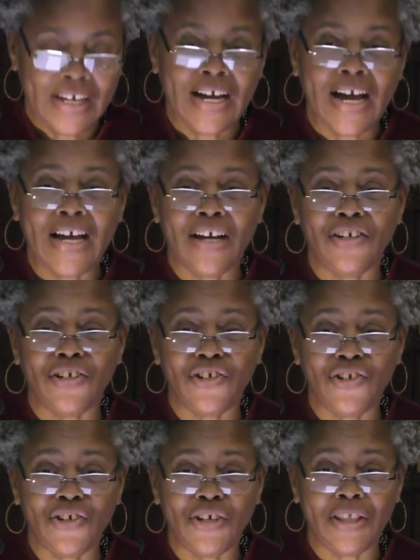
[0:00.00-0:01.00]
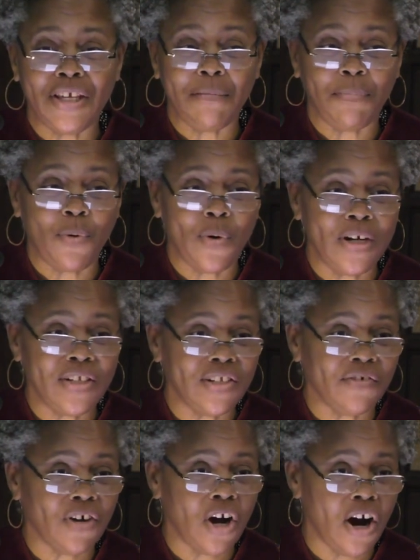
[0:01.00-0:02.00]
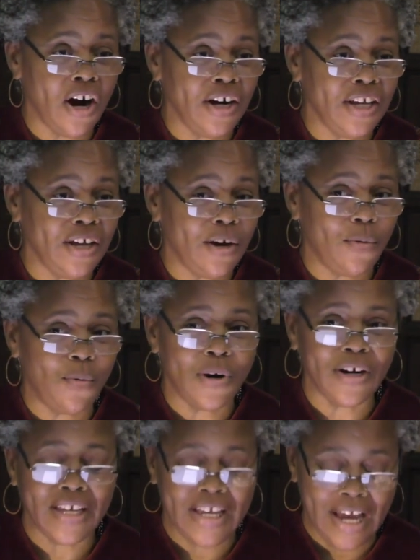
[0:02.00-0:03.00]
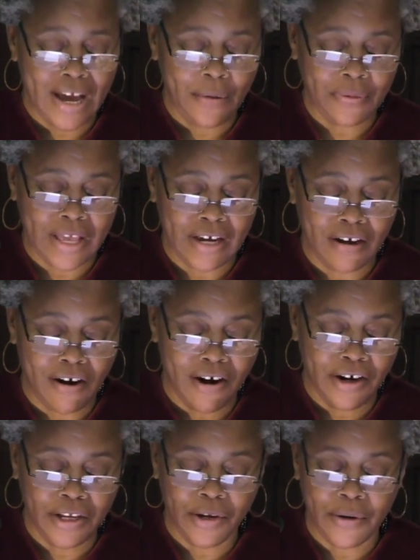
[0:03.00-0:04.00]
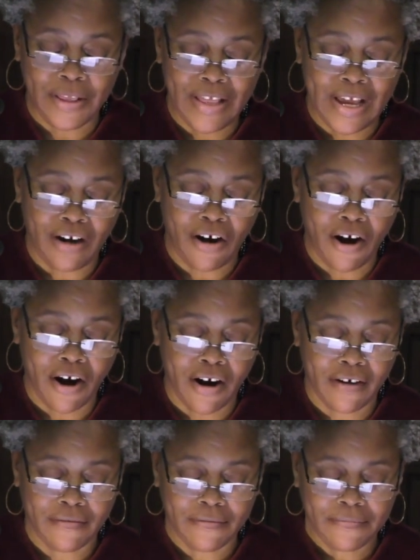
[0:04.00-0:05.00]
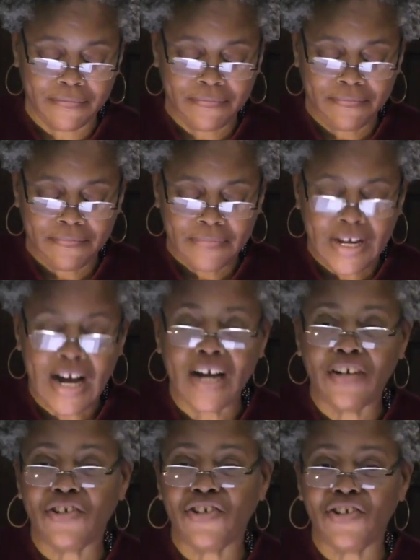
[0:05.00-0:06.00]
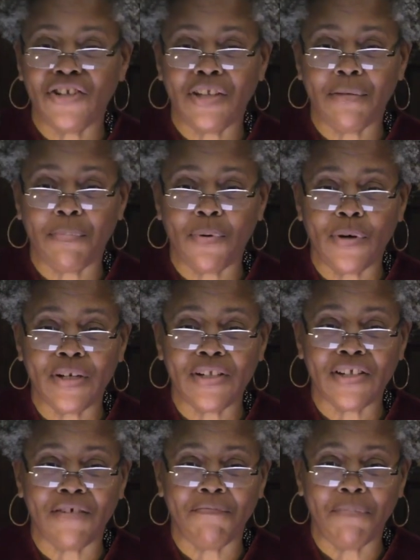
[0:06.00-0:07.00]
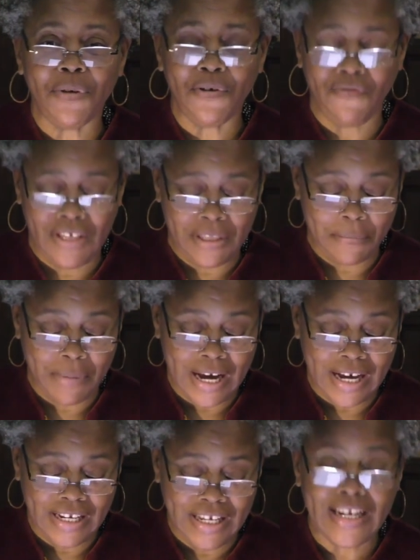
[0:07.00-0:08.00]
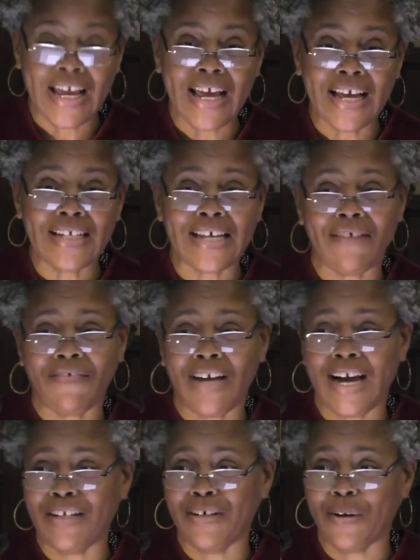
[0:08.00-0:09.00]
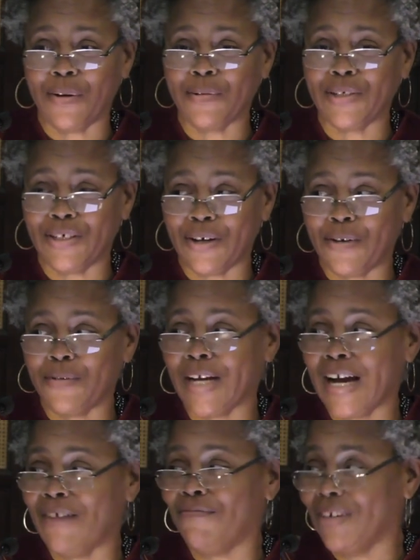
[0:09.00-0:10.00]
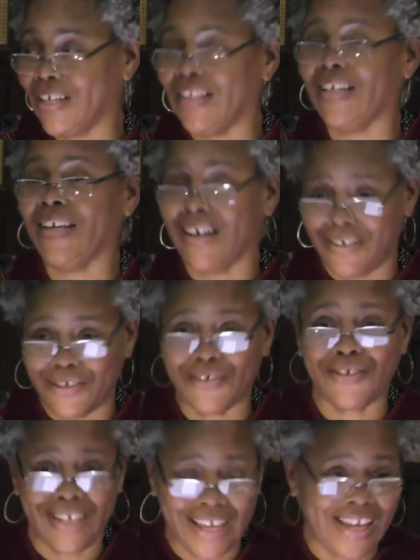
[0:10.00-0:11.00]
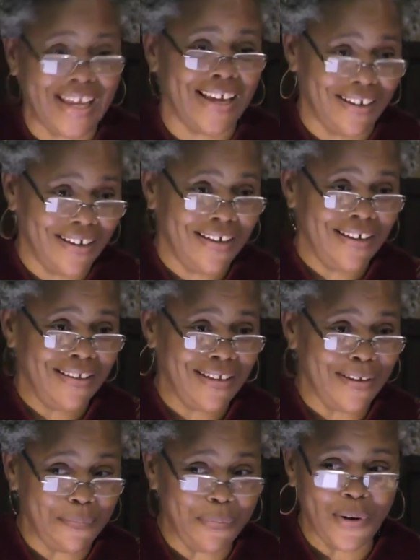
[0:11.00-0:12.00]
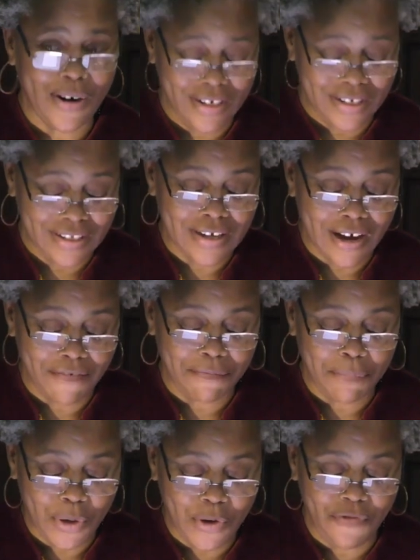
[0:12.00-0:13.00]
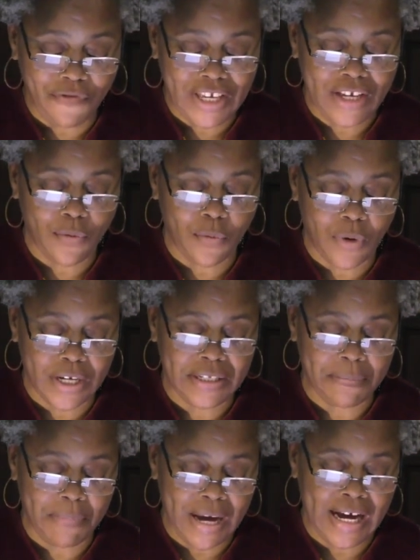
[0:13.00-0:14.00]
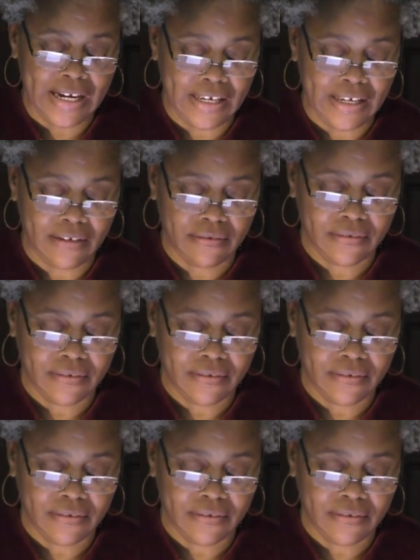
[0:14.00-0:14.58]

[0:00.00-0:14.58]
I understood the importance of cardio, working out that cardio and that heart. I understood the importance of moving the body. And as I've gotten older and older, I really understand the importance of moving one's body.